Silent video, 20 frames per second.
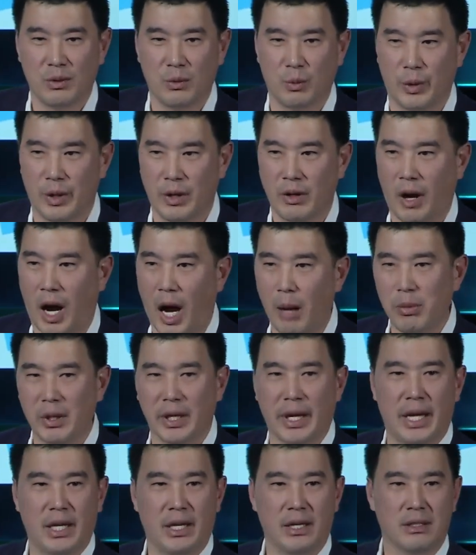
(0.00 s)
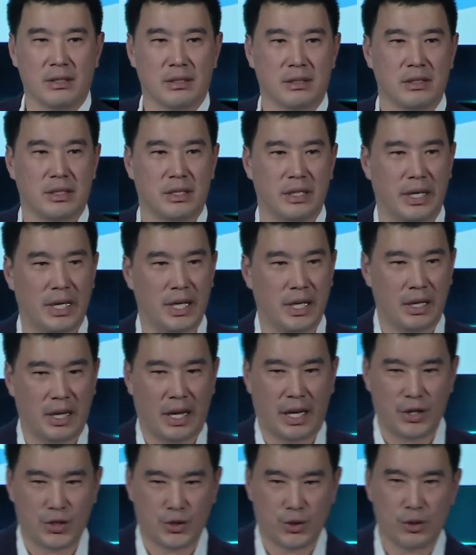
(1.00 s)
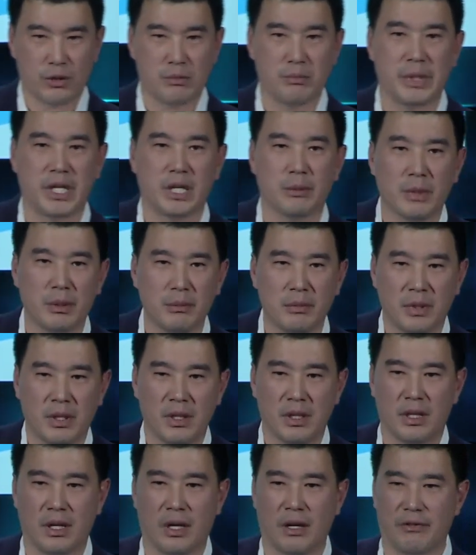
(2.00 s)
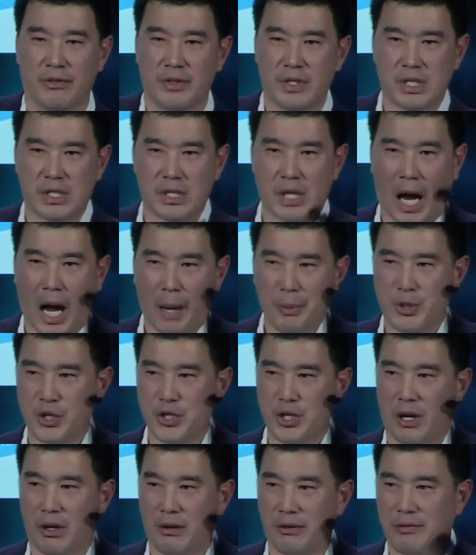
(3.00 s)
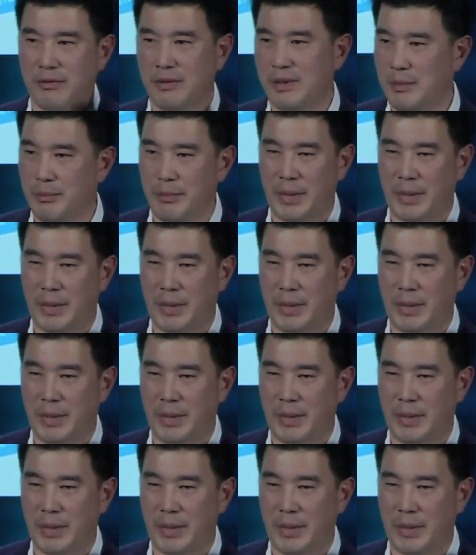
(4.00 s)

we're obligated to hit a certain minimum of top shelf,